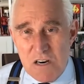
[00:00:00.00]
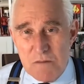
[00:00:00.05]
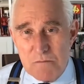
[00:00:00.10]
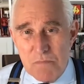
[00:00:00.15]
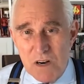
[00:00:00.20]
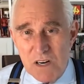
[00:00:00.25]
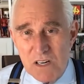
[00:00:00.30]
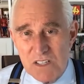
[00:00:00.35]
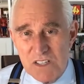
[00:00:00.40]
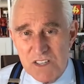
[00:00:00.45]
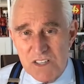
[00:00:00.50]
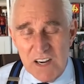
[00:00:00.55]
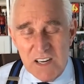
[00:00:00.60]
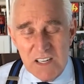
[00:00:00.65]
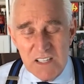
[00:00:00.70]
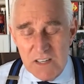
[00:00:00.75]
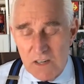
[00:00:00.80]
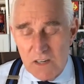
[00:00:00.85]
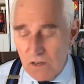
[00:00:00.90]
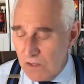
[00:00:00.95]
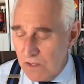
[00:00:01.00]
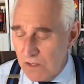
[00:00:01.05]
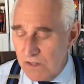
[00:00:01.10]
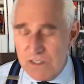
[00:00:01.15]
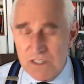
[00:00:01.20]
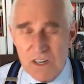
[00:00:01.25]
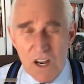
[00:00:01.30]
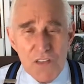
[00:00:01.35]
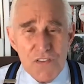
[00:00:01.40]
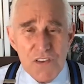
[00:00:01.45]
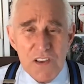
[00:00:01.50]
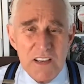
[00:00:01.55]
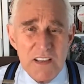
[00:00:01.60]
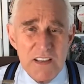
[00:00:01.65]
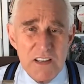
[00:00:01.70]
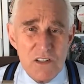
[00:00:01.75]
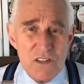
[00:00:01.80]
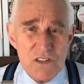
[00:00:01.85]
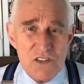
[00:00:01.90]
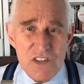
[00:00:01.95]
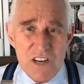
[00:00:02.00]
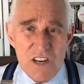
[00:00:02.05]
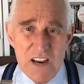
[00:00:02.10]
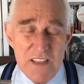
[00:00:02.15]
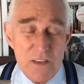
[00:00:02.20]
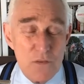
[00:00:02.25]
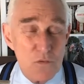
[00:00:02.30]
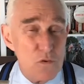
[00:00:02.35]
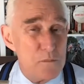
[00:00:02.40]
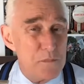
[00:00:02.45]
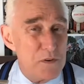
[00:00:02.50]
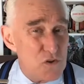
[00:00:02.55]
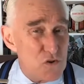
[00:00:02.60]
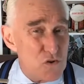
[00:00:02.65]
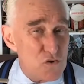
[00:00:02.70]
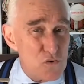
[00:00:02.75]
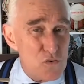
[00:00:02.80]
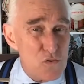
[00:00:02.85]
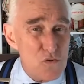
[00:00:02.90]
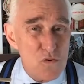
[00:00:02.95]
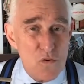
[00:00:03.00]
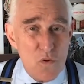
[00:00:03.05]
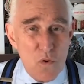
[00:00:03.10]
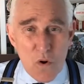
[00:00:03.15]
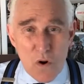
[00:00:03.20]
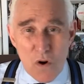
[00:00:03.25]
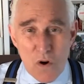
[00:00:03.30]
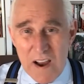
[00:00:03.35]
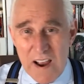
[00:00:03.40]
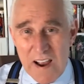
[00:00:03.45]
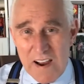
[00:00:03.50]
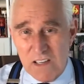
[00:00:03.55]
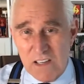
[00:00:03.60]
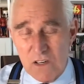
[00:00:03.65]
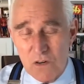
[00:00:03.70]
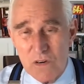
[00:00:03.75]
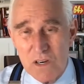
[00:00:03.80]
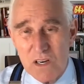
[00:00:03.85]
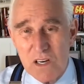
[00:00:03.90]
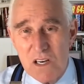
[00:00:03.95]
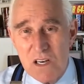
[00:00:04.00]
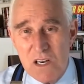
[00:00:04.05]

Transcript: But secondarily, there's nothing he could say that would be true or accurate.